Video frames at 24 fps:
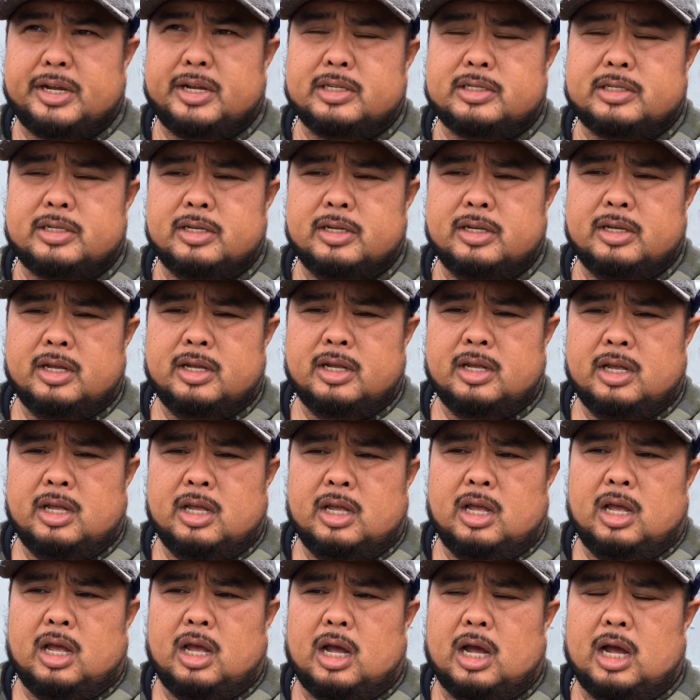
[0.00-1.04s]
is
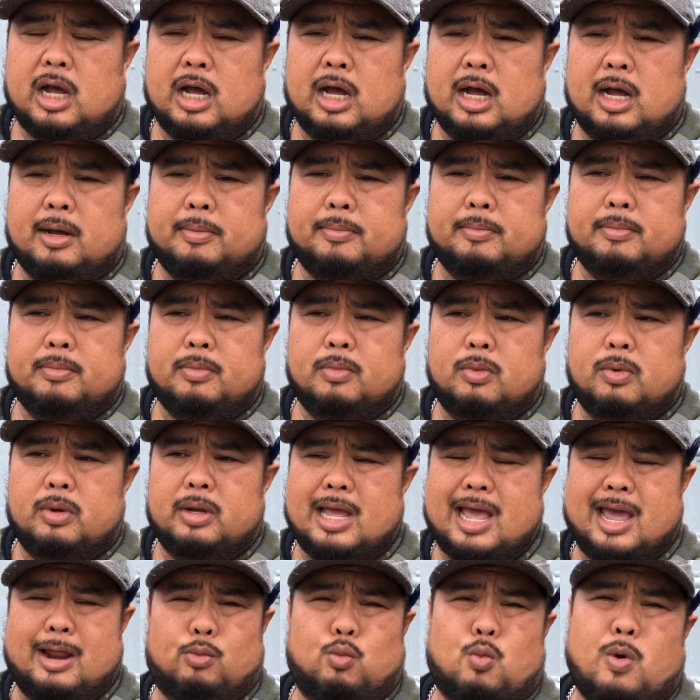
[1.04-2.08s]

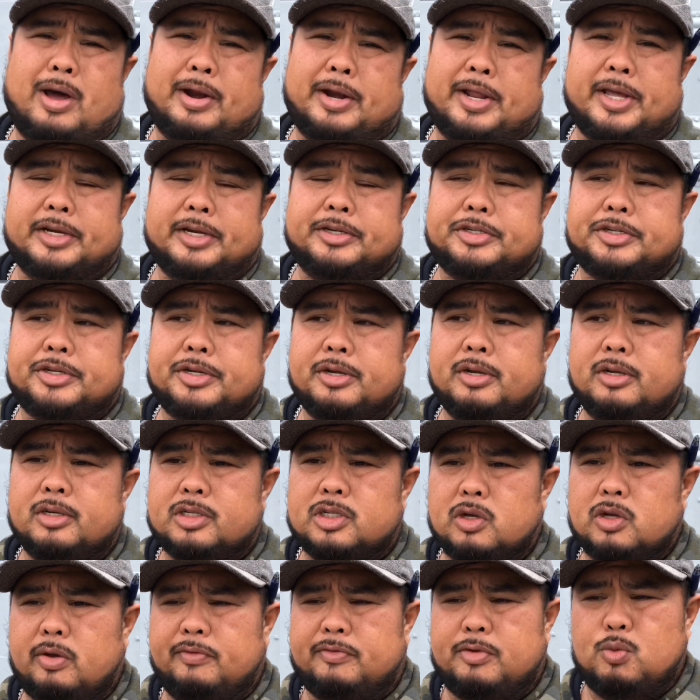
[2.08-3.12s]
at 1 inch.
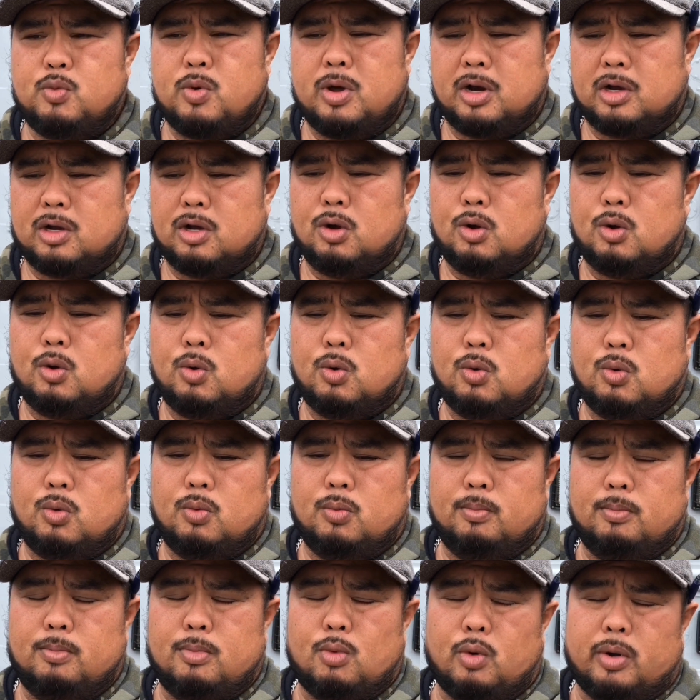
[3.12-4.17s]
So if you want to go
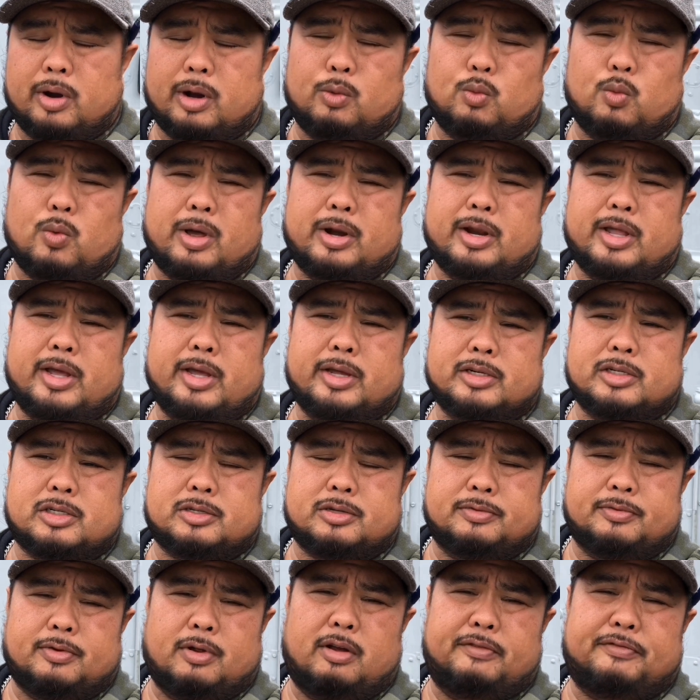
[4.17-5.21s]
more than 1
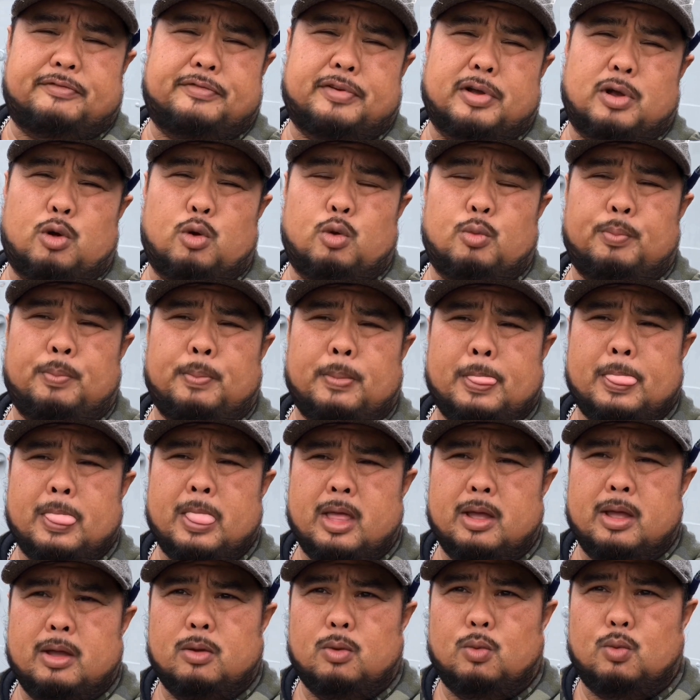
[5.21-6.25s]
inch of foam,
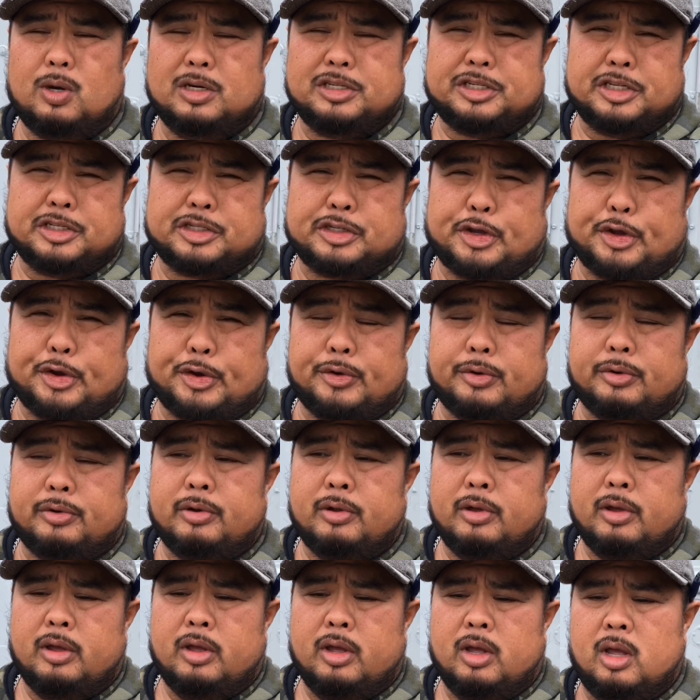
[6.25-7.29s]
once it's cured,
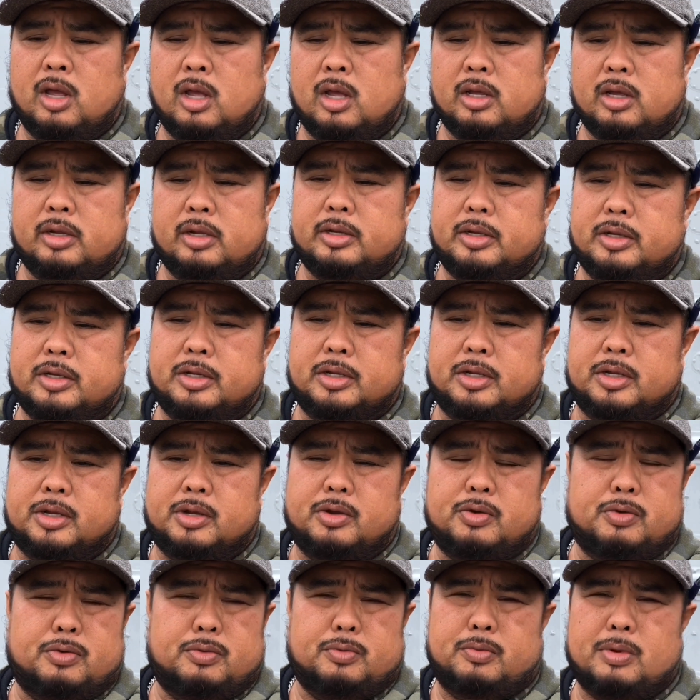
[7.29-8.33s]

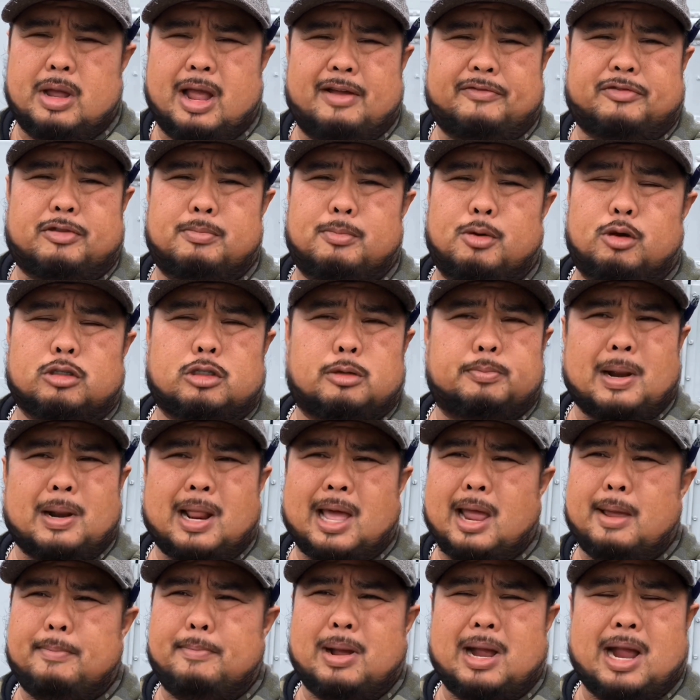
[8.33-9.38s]
you have to
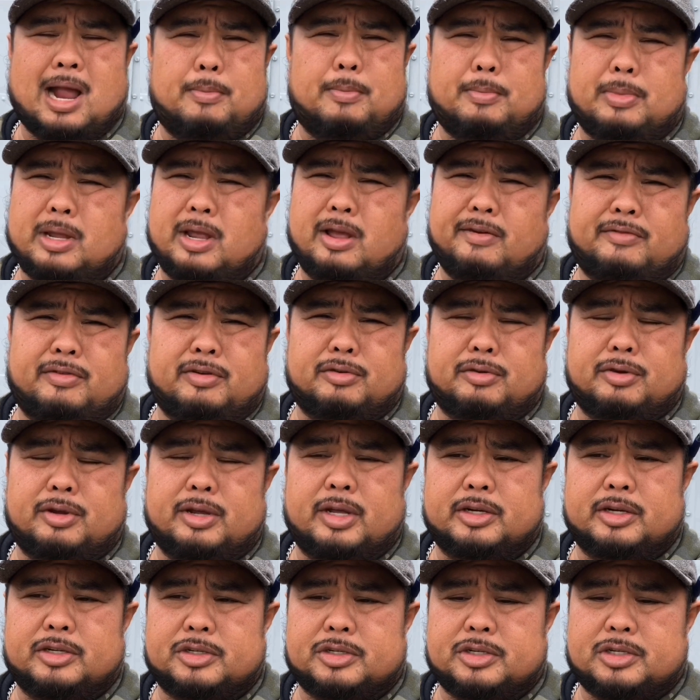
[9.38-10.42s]
multiply by how many every
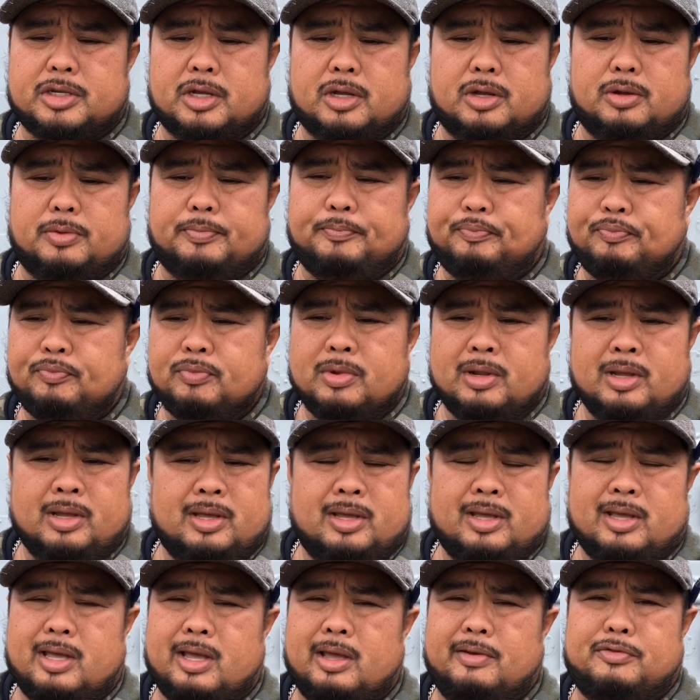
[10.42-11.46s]
inch. So
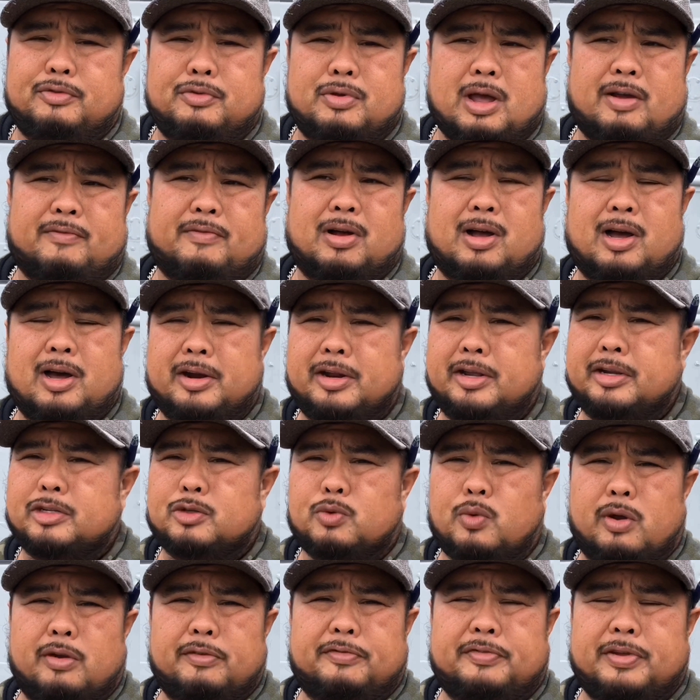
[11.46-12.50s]
if you have 100
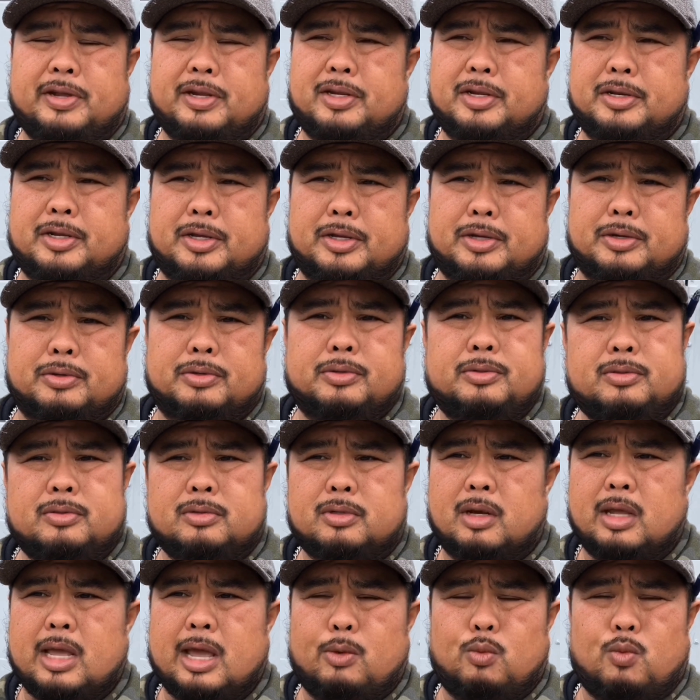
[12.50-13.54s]
square feet to do
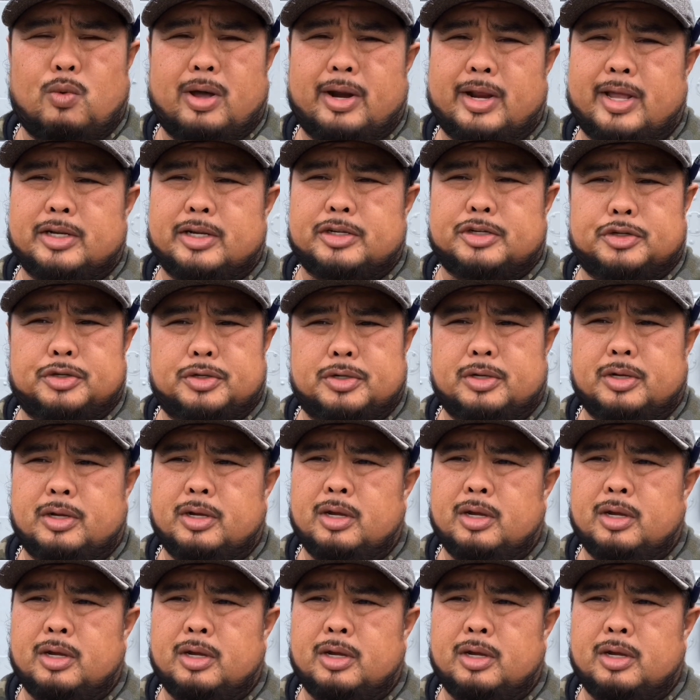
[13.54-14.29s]
at 1 inch,